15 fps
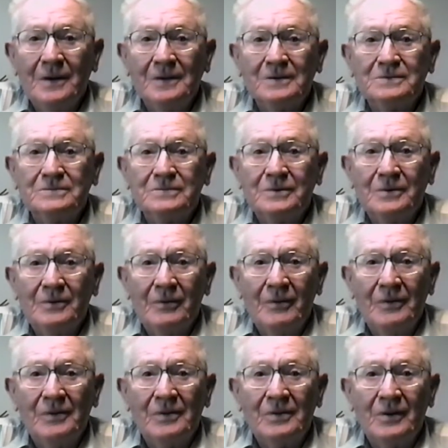Your son
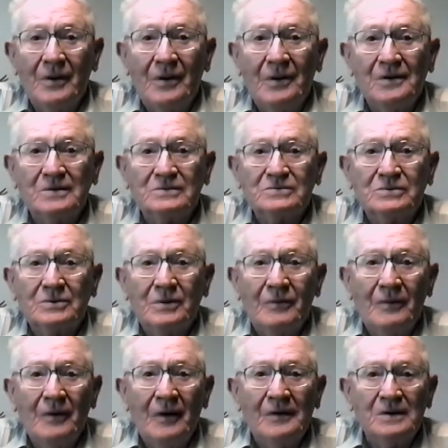served also in the National
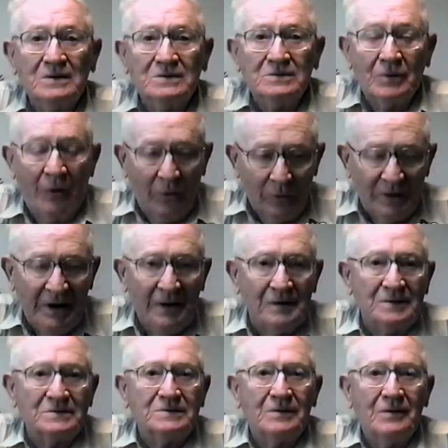Guard? Oh yeah,
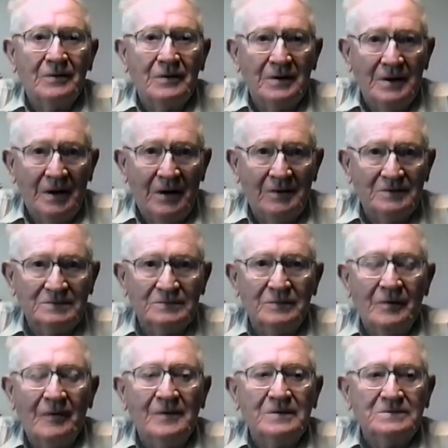yeah,
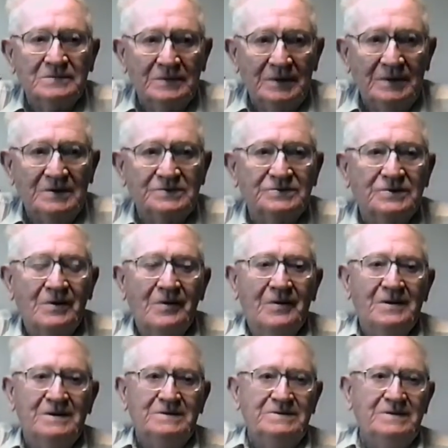yes.
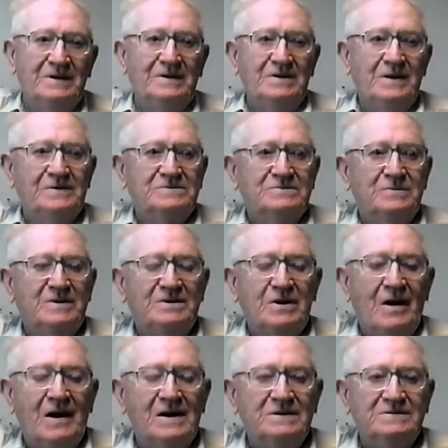He's
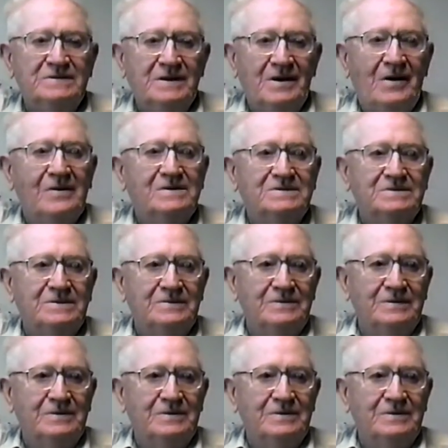retired now, and